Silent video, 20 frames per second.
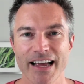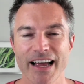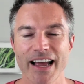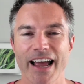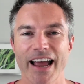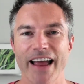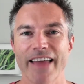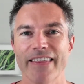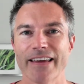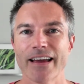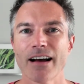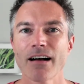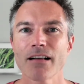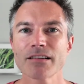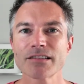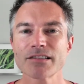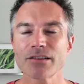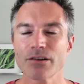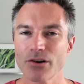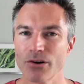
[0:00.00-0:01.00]
And they
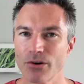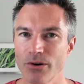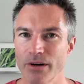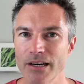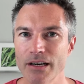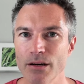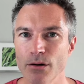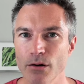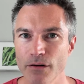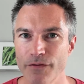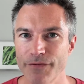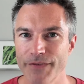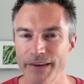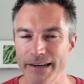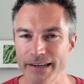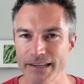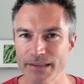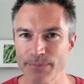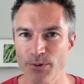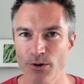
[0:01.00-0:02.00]
also go into a
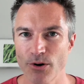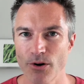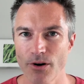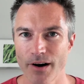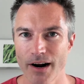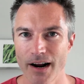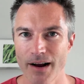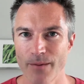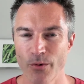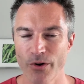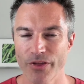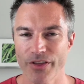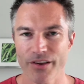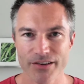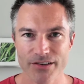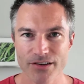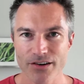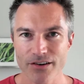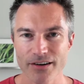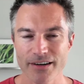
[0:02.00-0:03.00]
fitness program with a
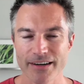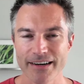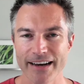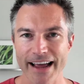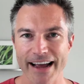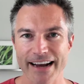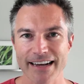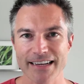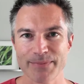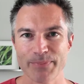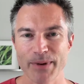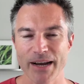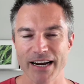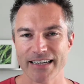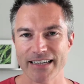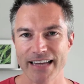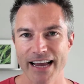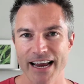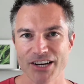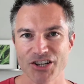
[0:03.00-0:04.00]
certain
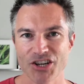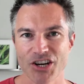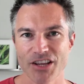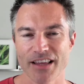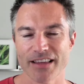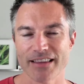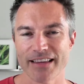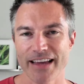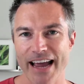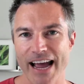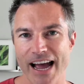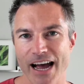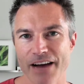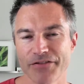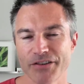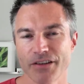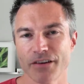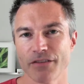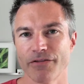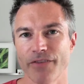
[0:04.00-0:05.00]
expectation that they
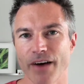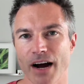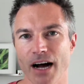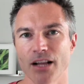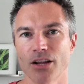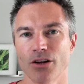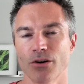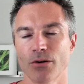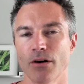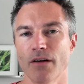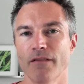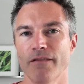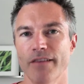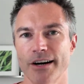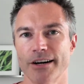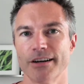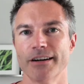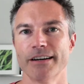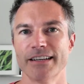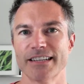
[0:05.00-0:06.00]
have to follow a
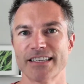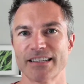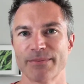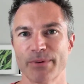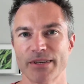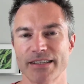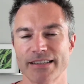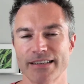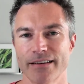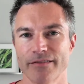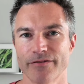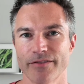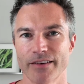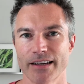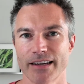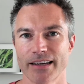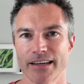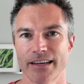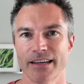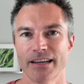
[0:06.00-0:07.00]
very
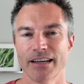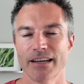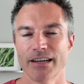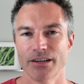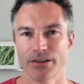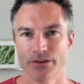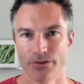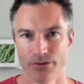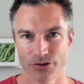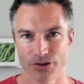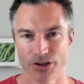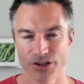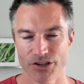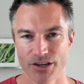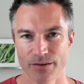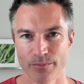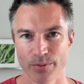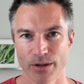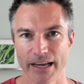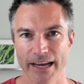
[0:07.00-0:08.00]
specific
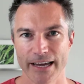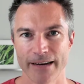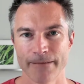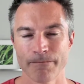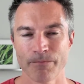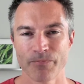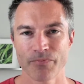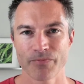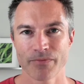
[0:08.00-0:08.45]
nutrition plan.